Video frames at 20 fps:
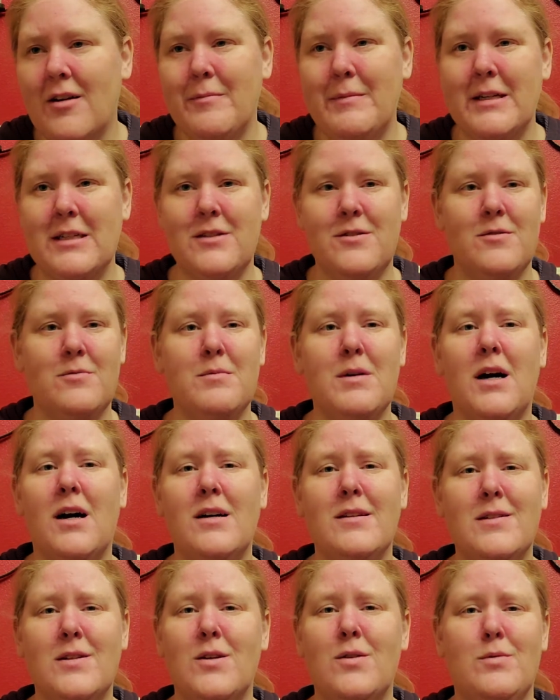mix from
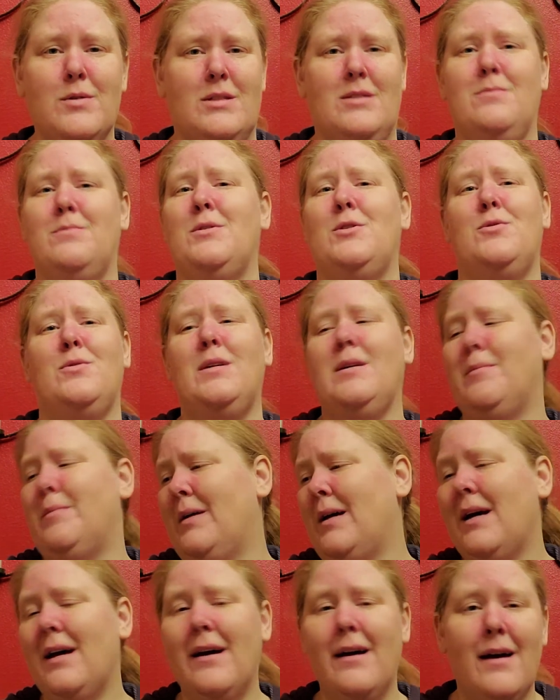Costco with some shrimp.
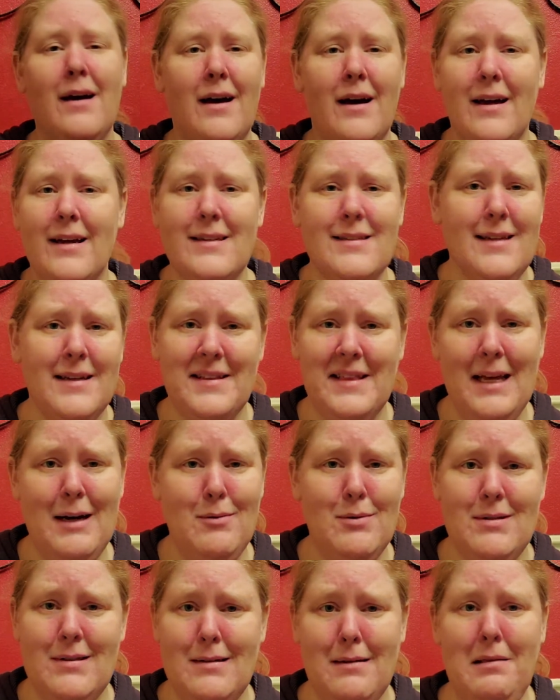He's like, that
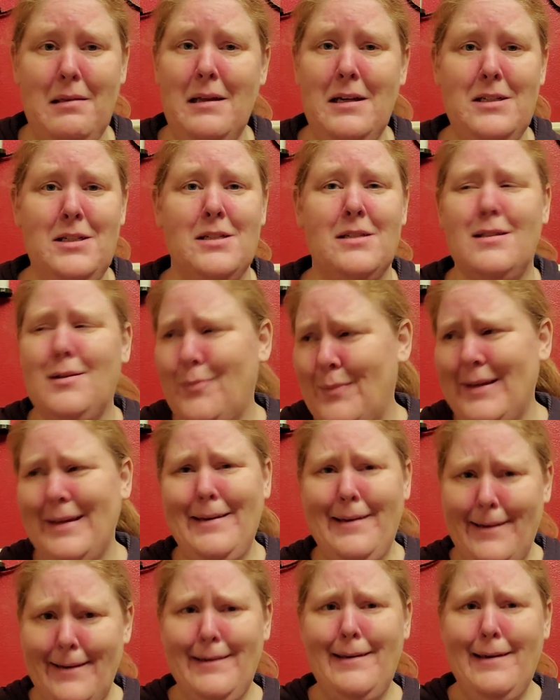was delicious. I'm like,
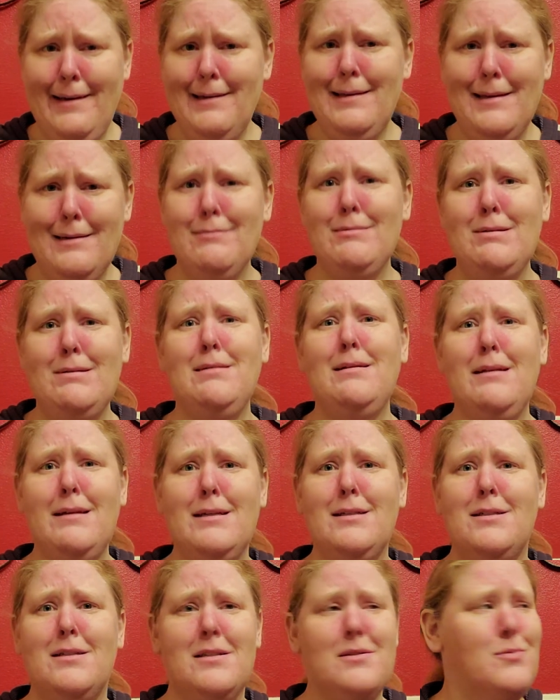heck yeah, that was
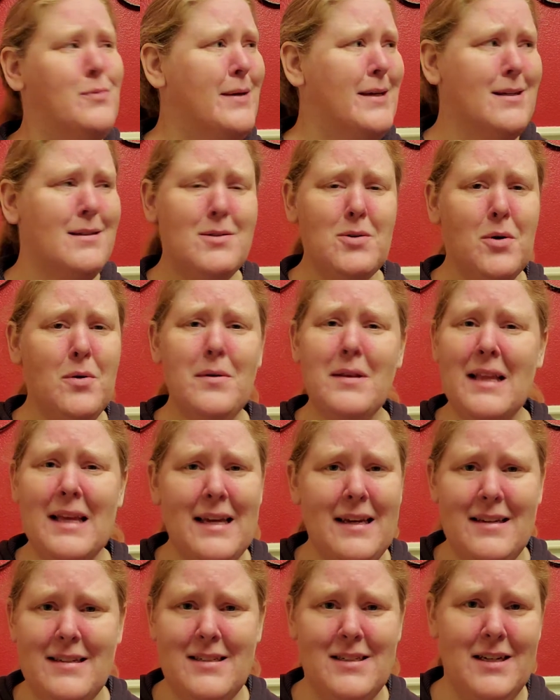delicious. We could totally
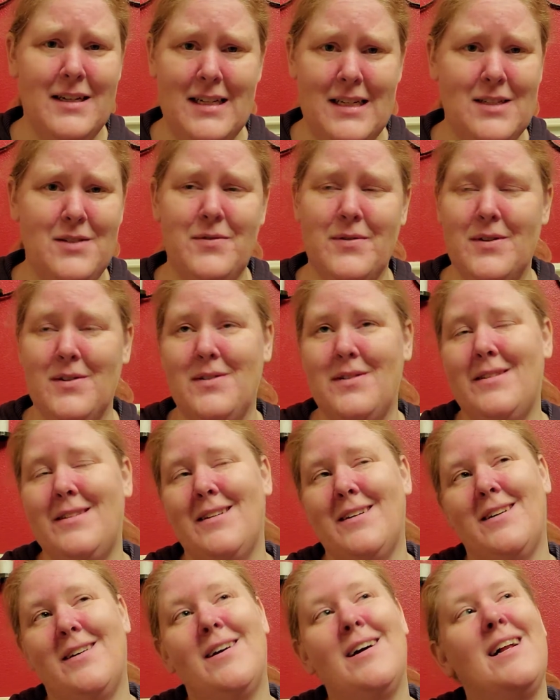eat Chinese food.
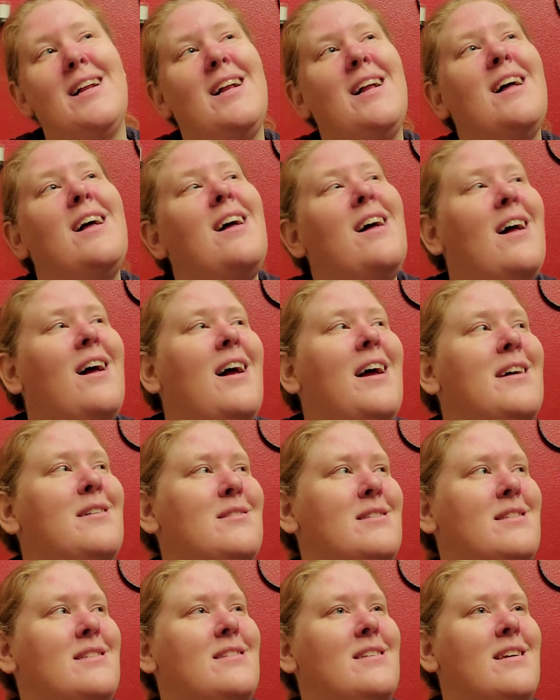So
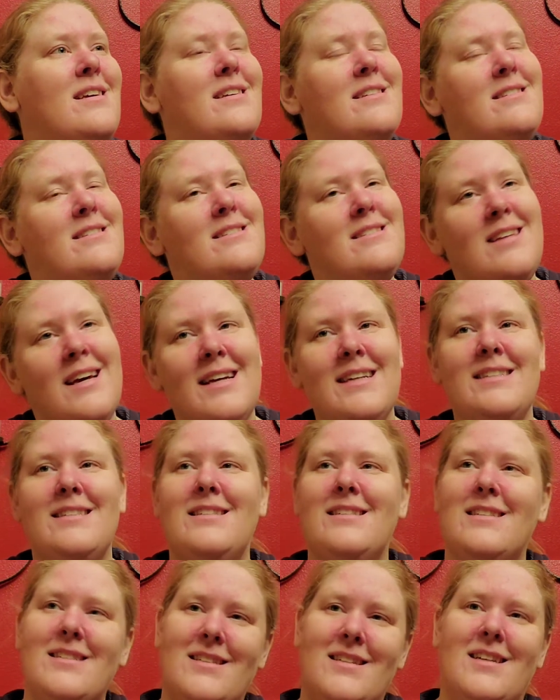it's nice
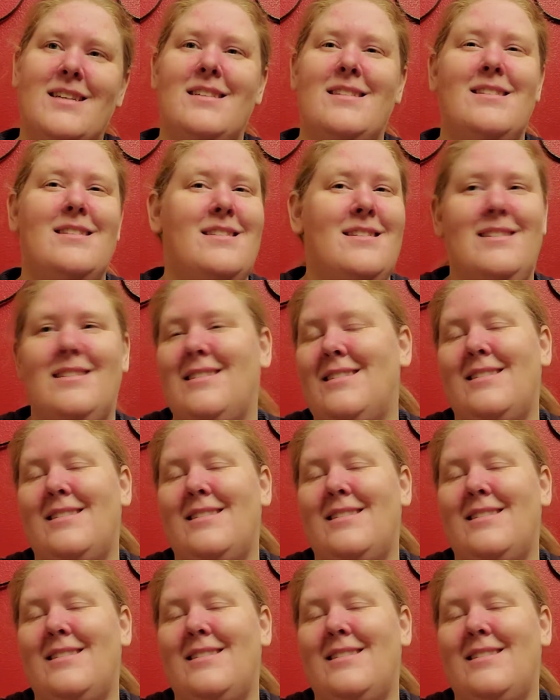to just